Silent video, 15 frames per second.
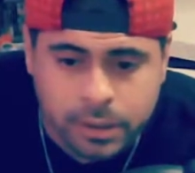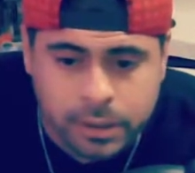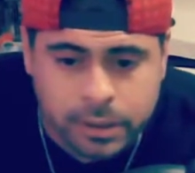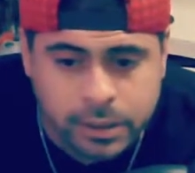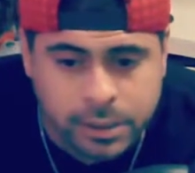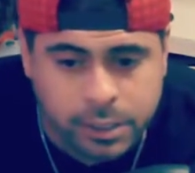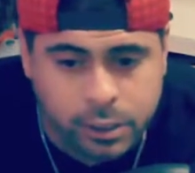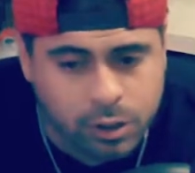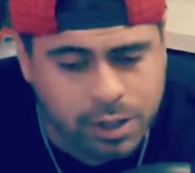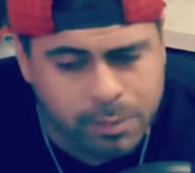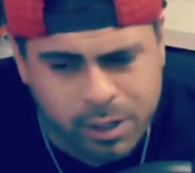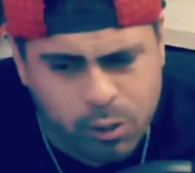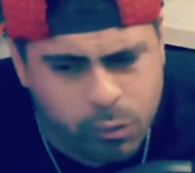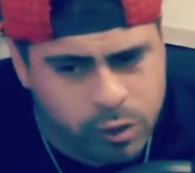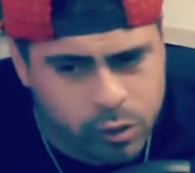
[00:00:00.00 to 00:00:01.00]
You know, let me
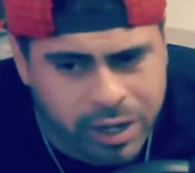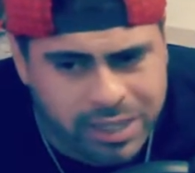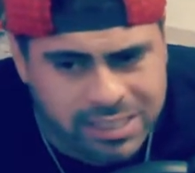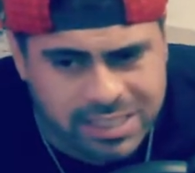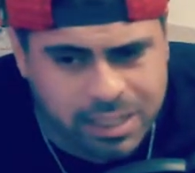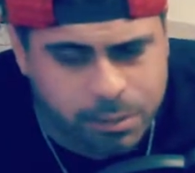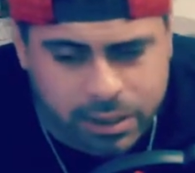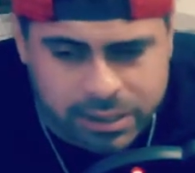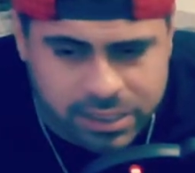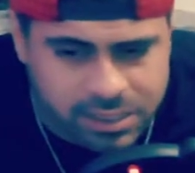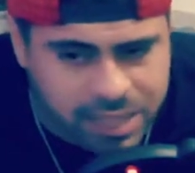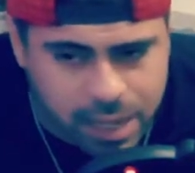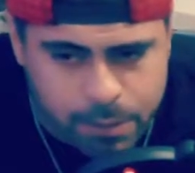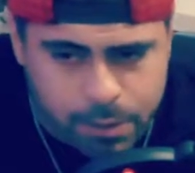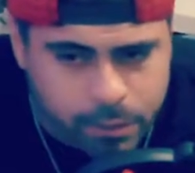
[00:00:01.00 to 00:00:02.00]
know what you guys think about these
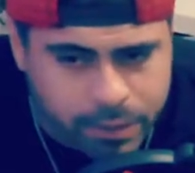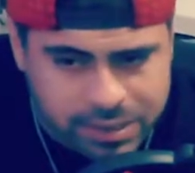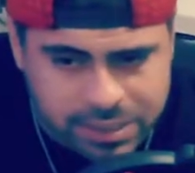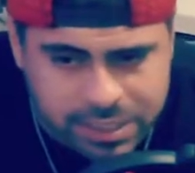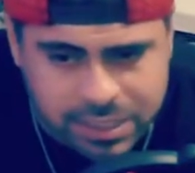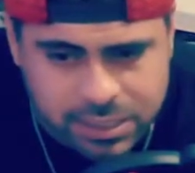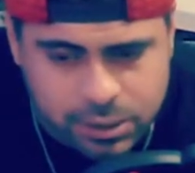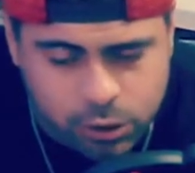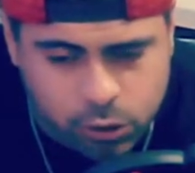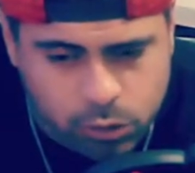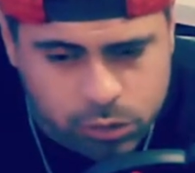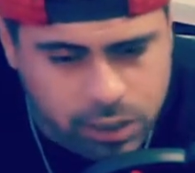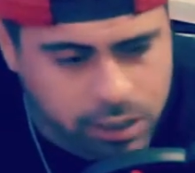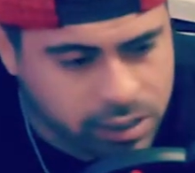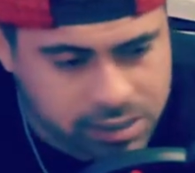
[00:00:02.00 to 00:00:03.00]
gaming PCs. You know,
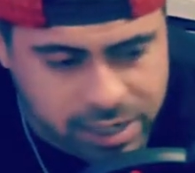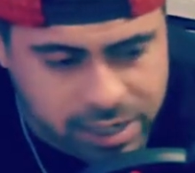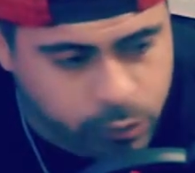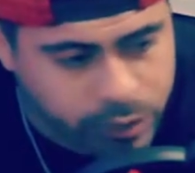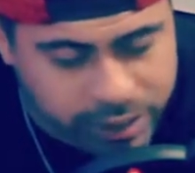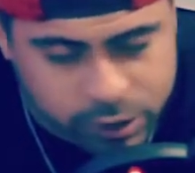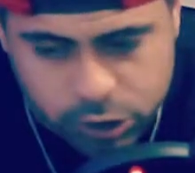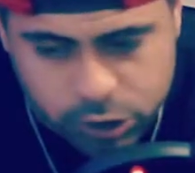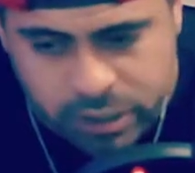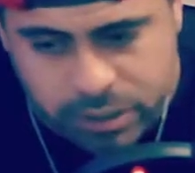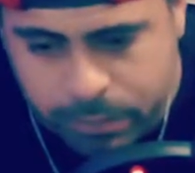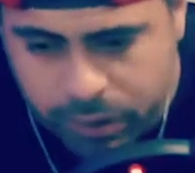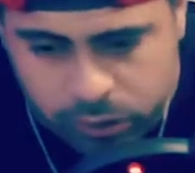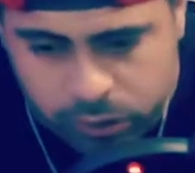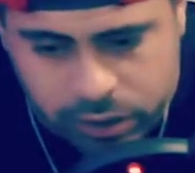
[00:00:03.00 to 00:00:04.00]
is anyone interested in
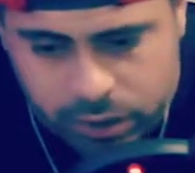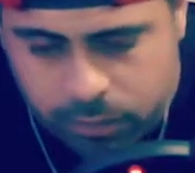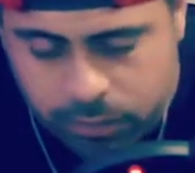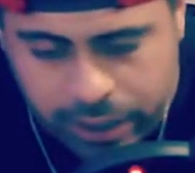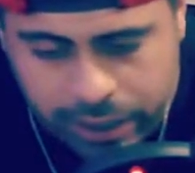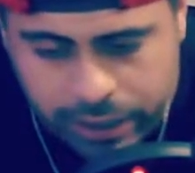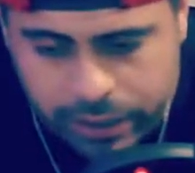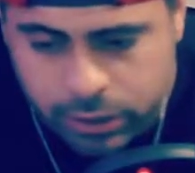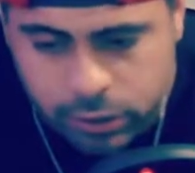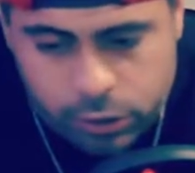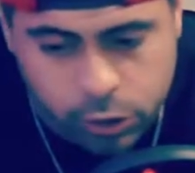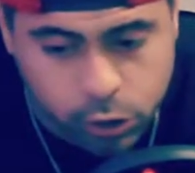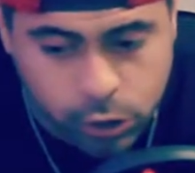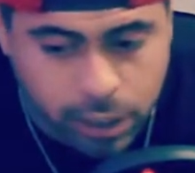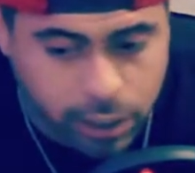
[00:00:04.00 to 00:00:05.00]
building them? Like,
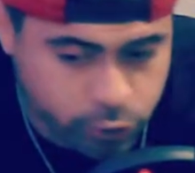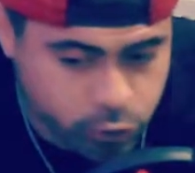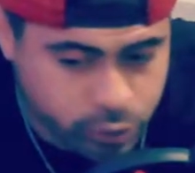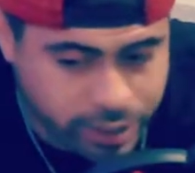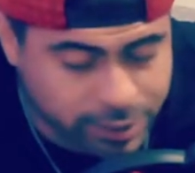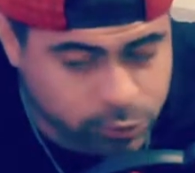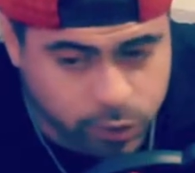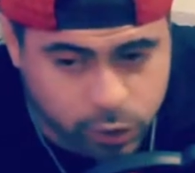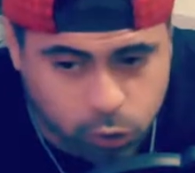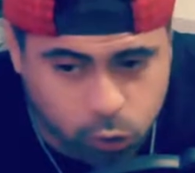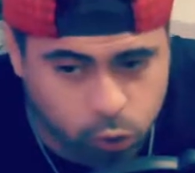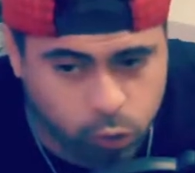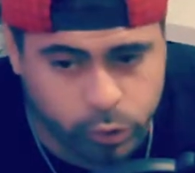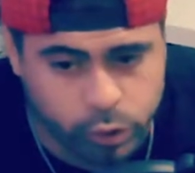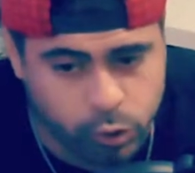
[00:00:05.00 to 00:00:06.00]
how do you guys
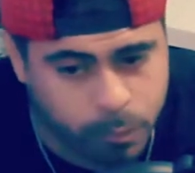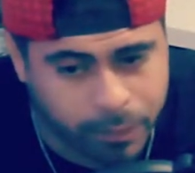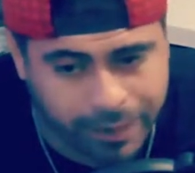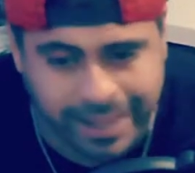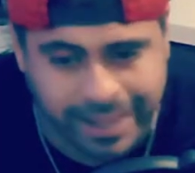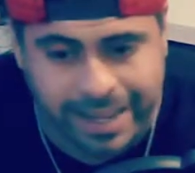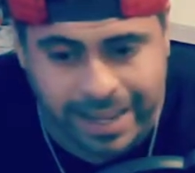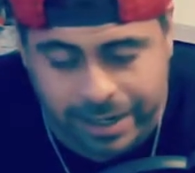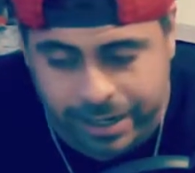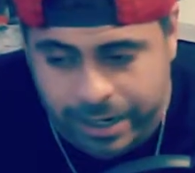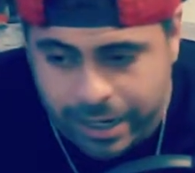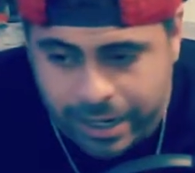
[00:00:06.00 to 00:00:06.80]
record? What do you play on?